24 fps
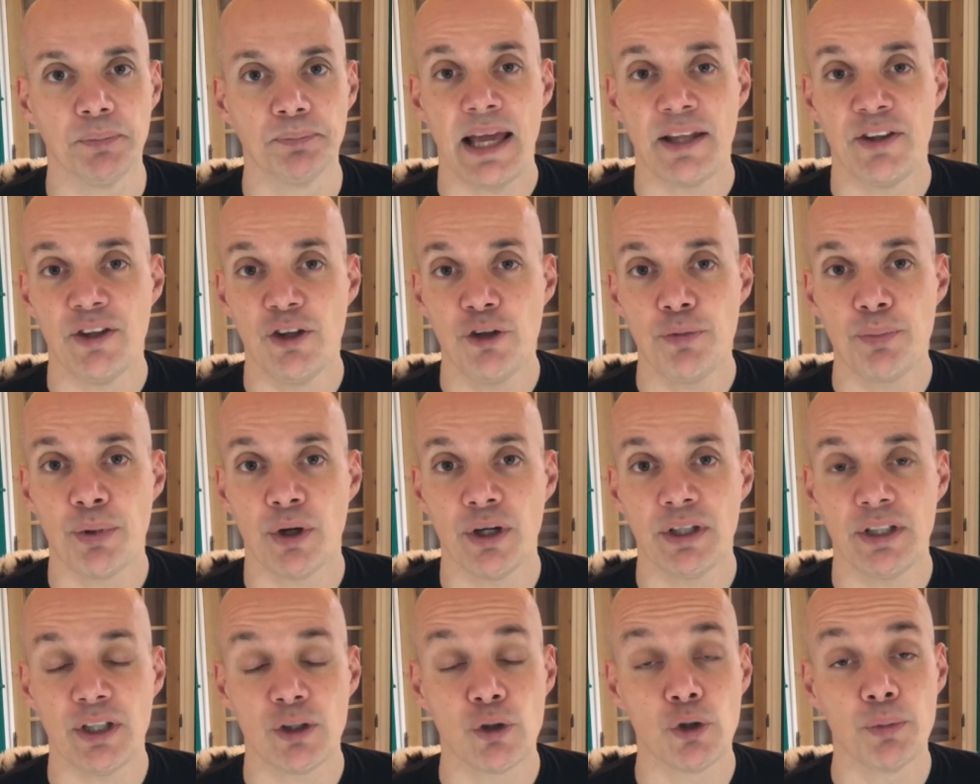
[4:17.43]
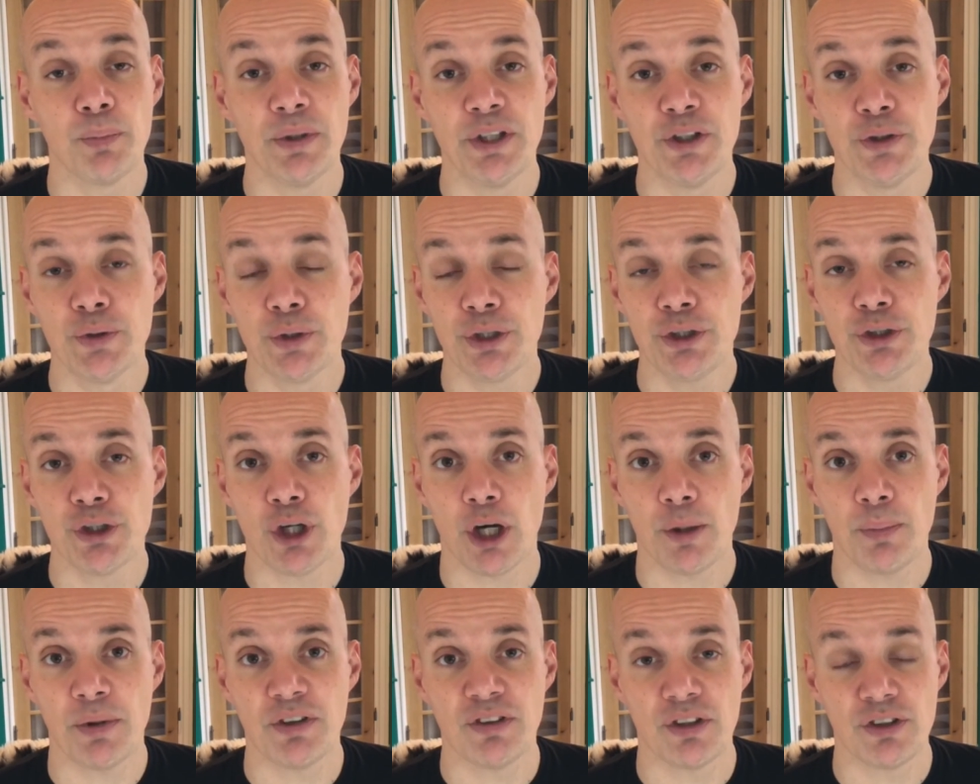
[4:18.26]
At this point, it could be your
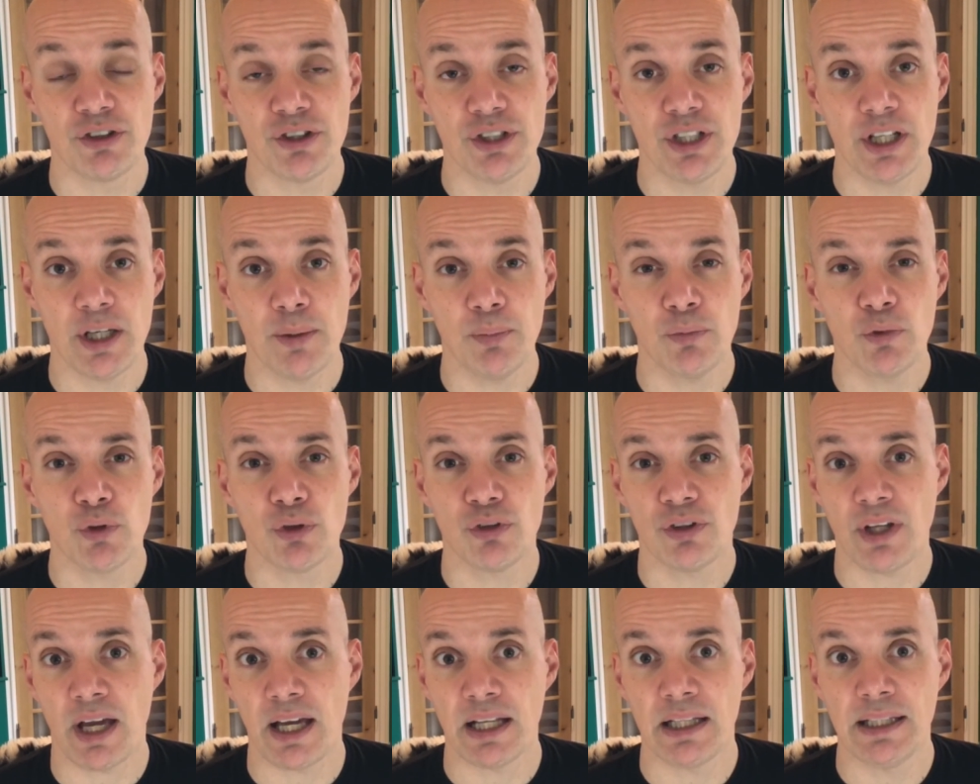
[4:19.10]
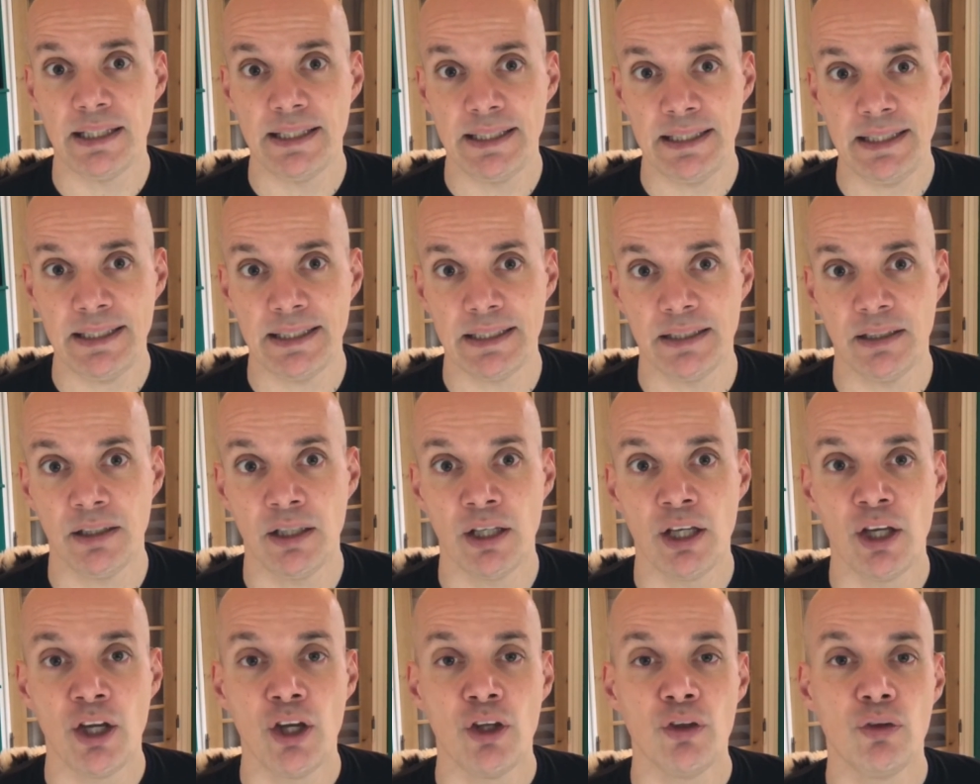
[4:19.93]
job as a GM to start leaning in
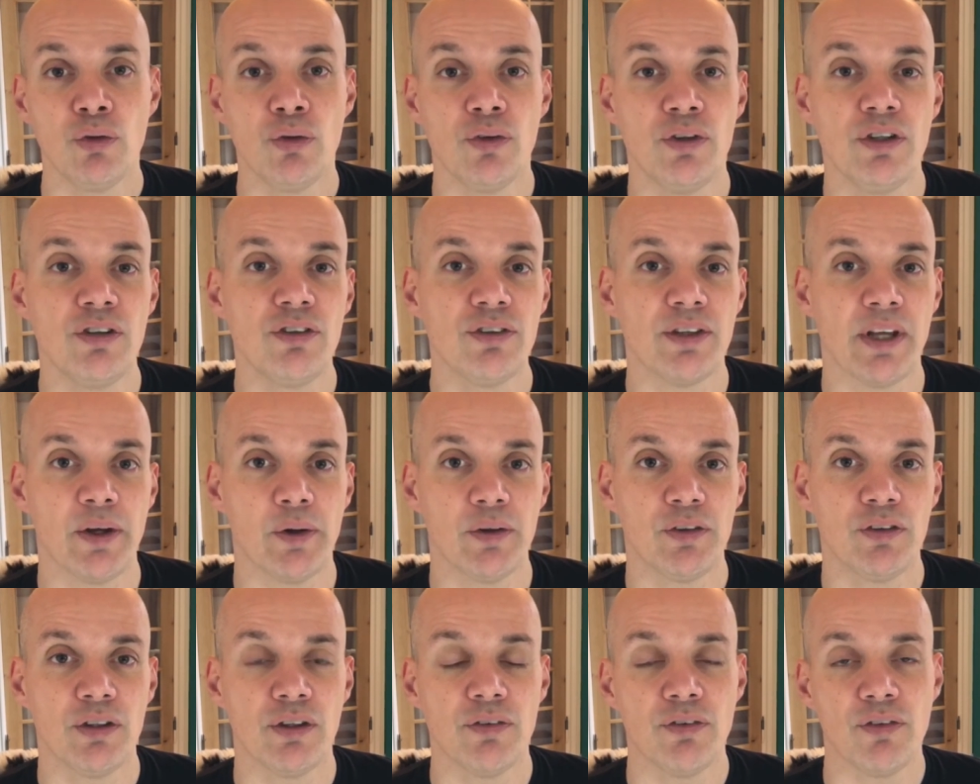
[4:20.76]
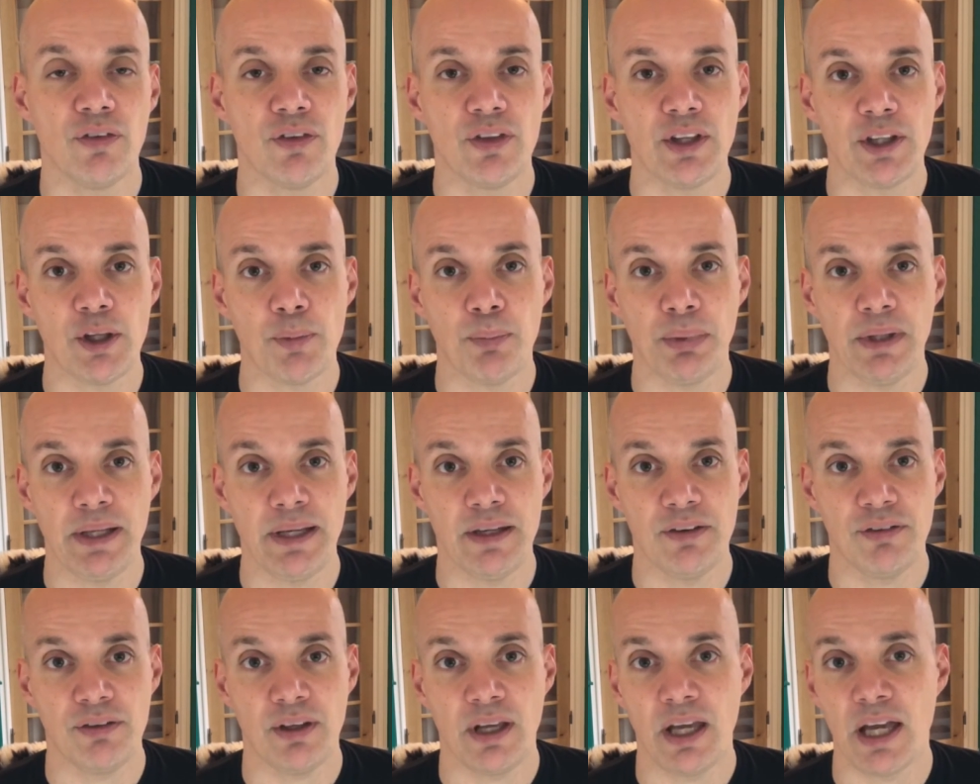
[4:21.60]
to this narrative that the
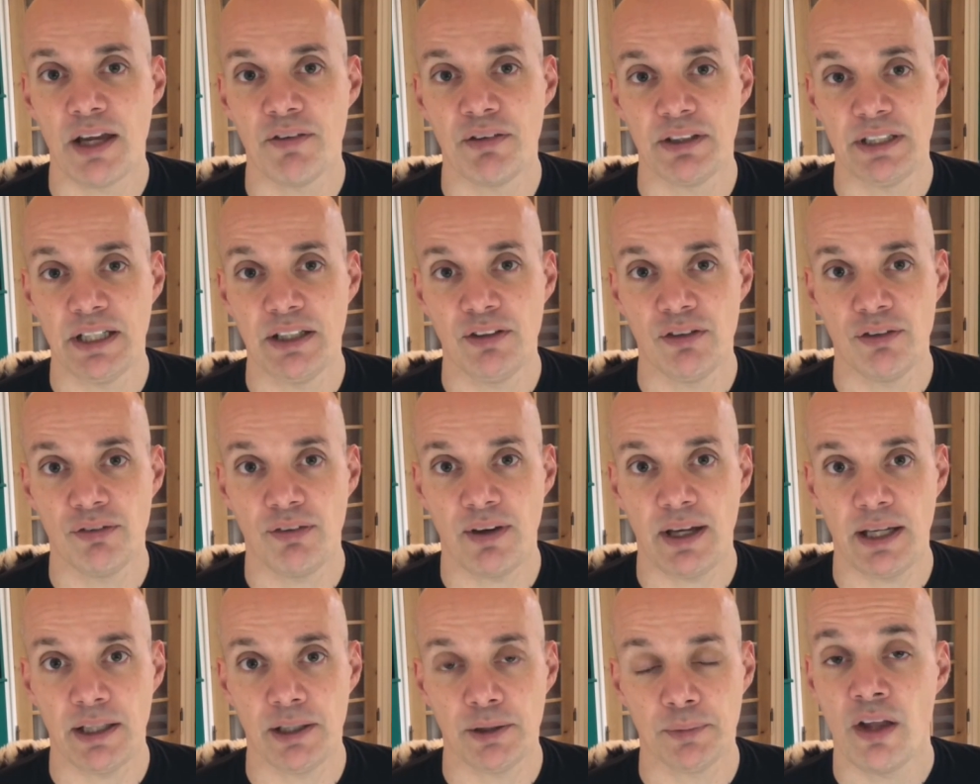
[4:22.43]
players have identified.